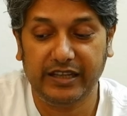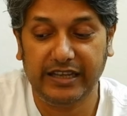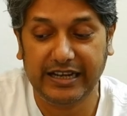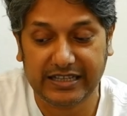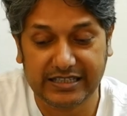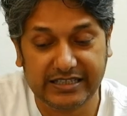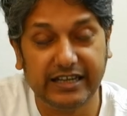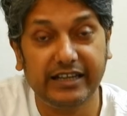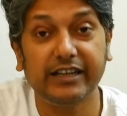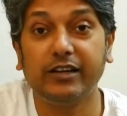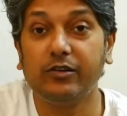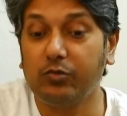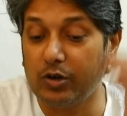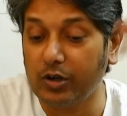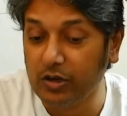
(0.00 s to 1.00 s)

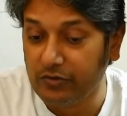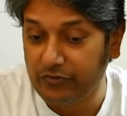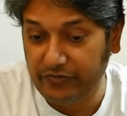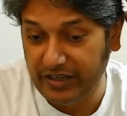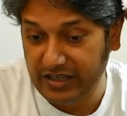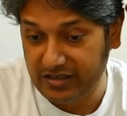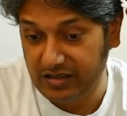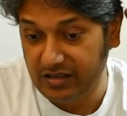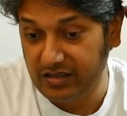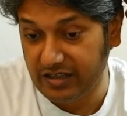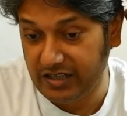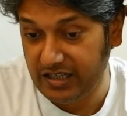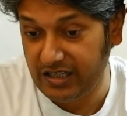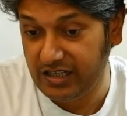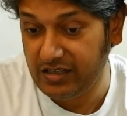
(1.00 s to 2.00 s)
Extended work of fiction
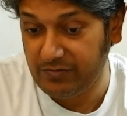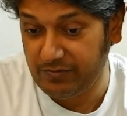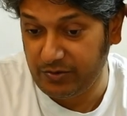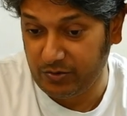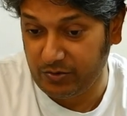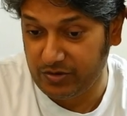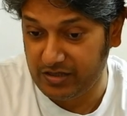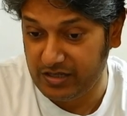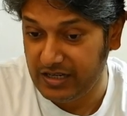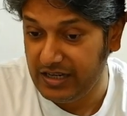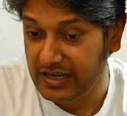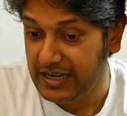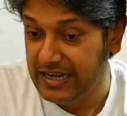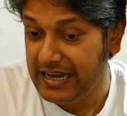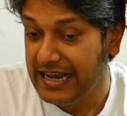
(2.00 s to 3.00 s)
written in prose.
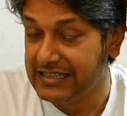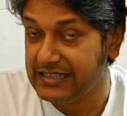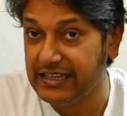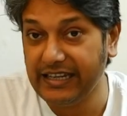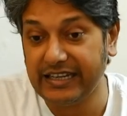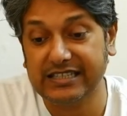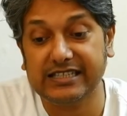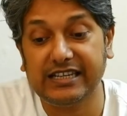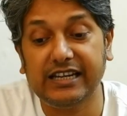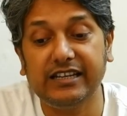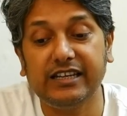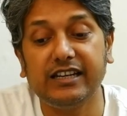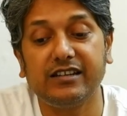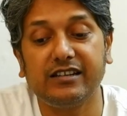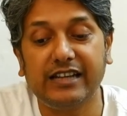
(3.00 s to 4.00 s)
As an
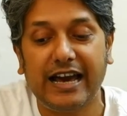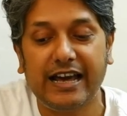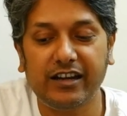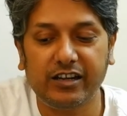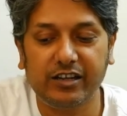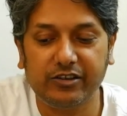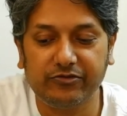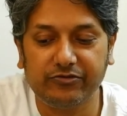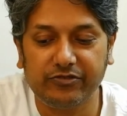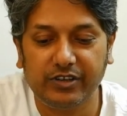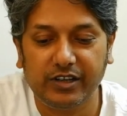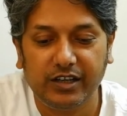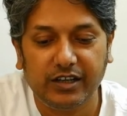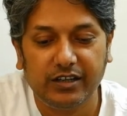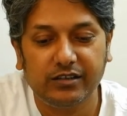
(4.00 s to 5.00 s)
extended narrative,
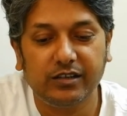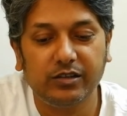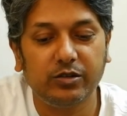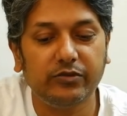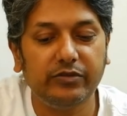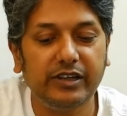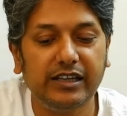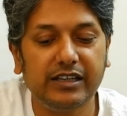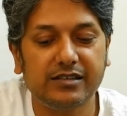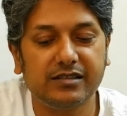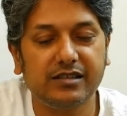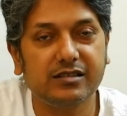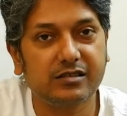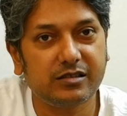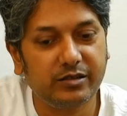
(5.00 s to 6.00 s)
the novel is
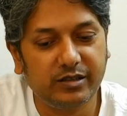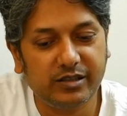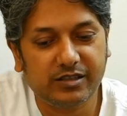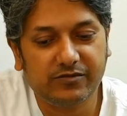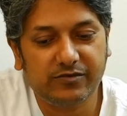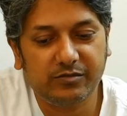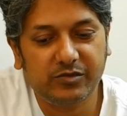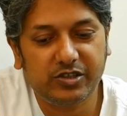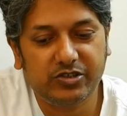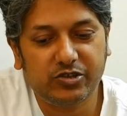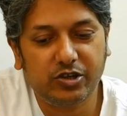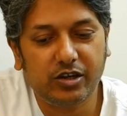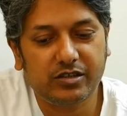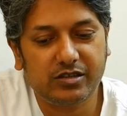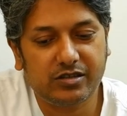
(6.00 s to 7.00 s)
distinguished from the
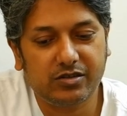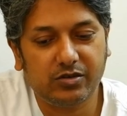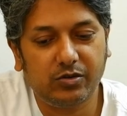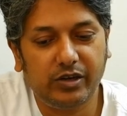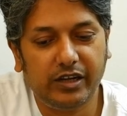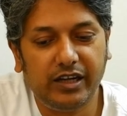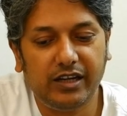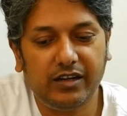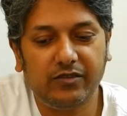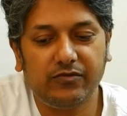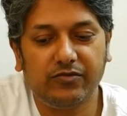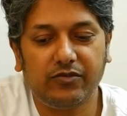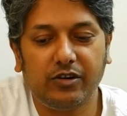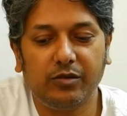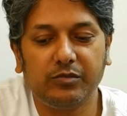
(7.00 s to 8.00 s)
short story and
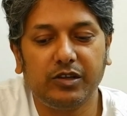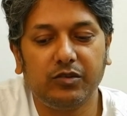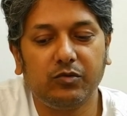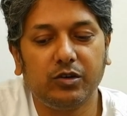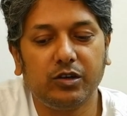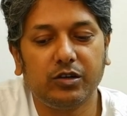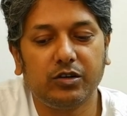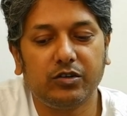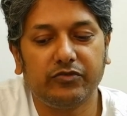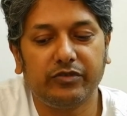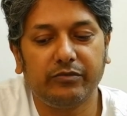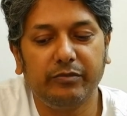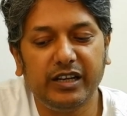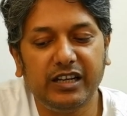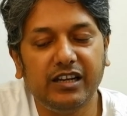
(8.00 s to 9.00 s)
from the work of
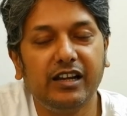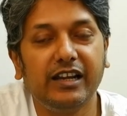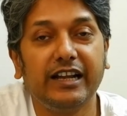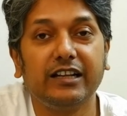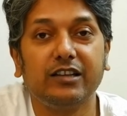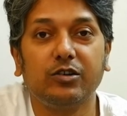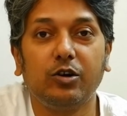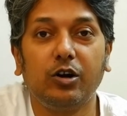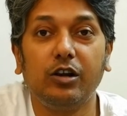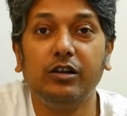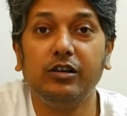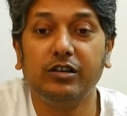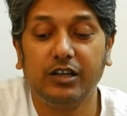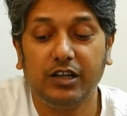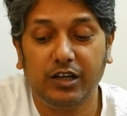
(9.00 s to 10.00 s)
a middle length
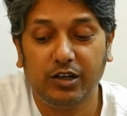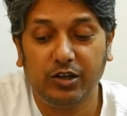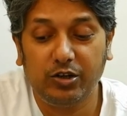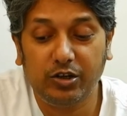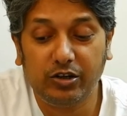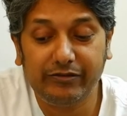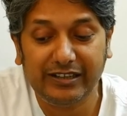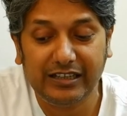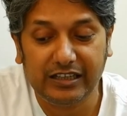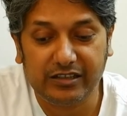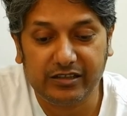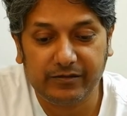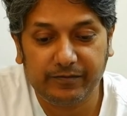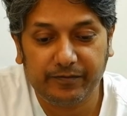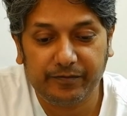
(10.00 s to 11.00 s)
called novelette.